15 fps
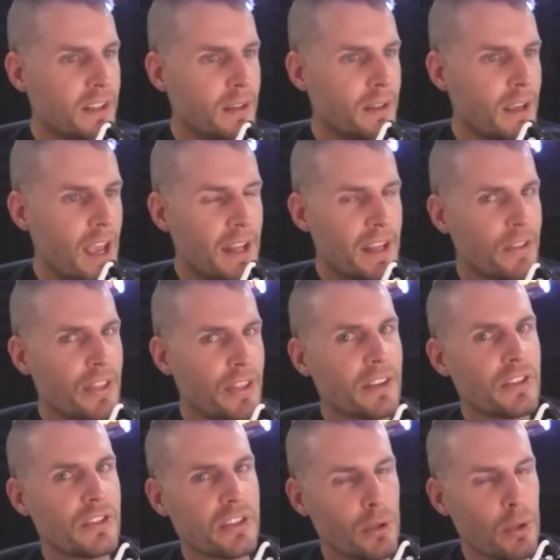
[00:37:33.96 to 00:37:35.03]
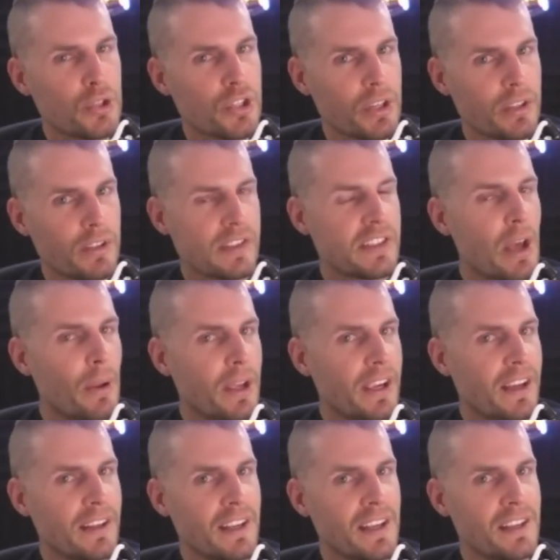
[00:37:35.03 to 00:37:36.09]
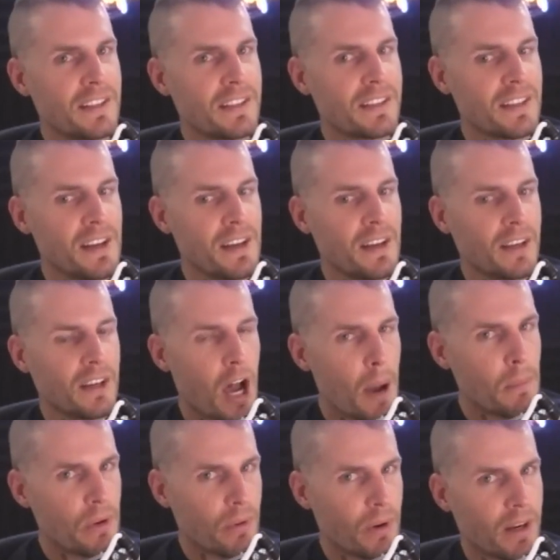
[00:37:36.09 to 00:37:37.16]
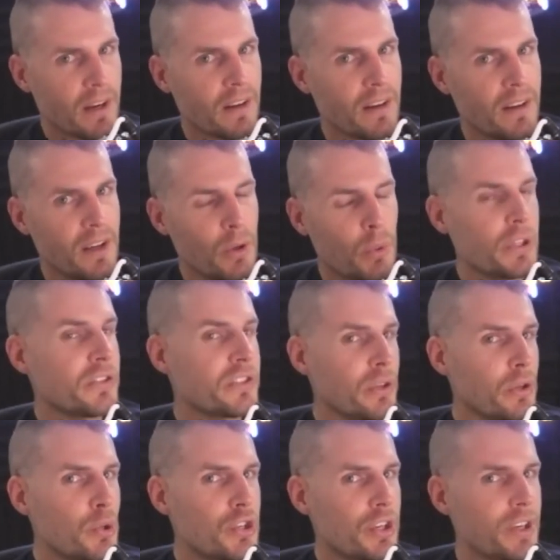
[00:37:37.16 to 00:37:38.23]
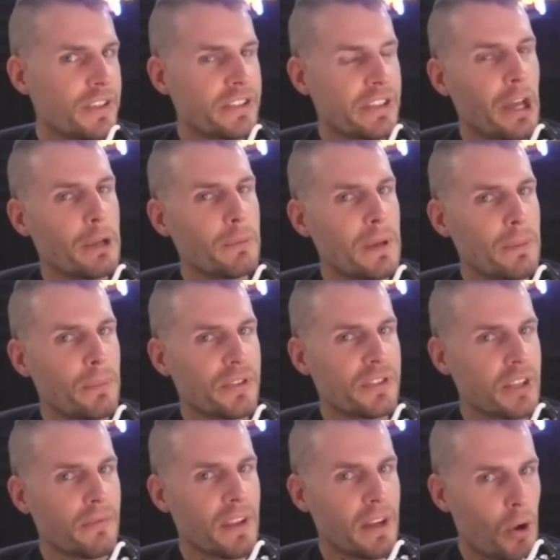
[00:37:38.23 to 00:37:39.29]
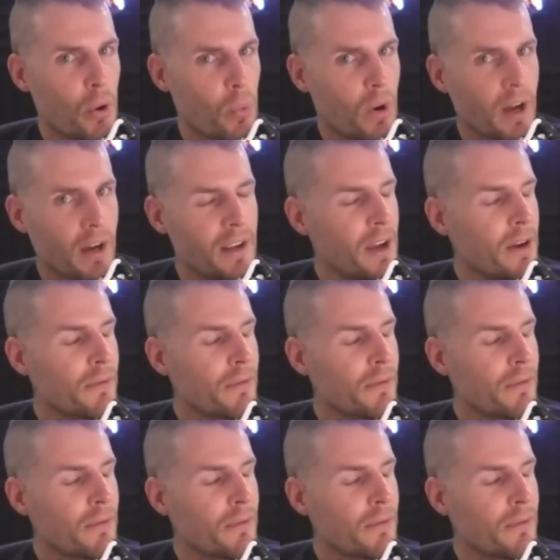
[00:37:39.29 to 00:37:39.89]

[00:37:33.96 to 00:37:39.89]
and they think the solution to selling it is copywriting, when the solution is selling people stuff they don't want.